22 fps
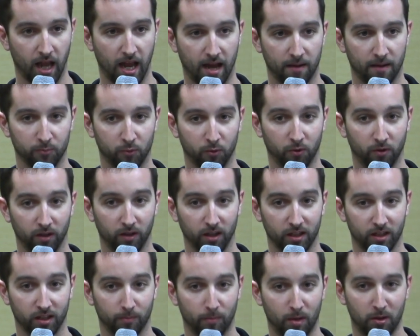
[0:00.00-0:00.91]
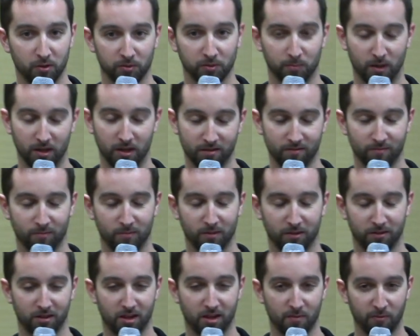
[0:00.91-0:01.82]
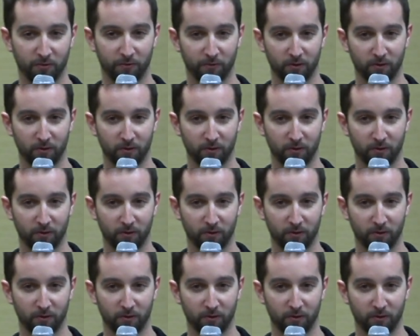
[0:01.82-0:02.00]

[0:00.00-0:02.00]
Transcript: I'm going to let the boss man, Mr. Tommy